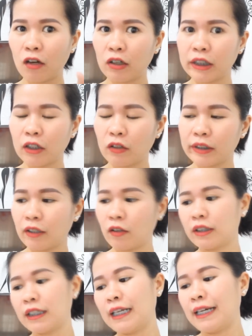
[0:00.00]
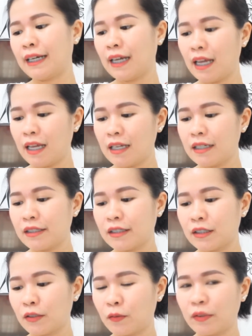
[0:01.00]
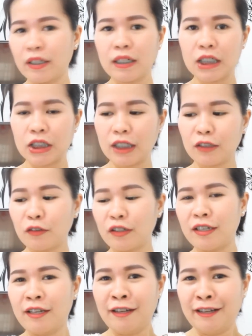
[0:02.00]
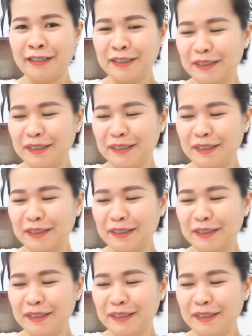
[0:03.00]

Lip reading: konti lang. So, English and Korean.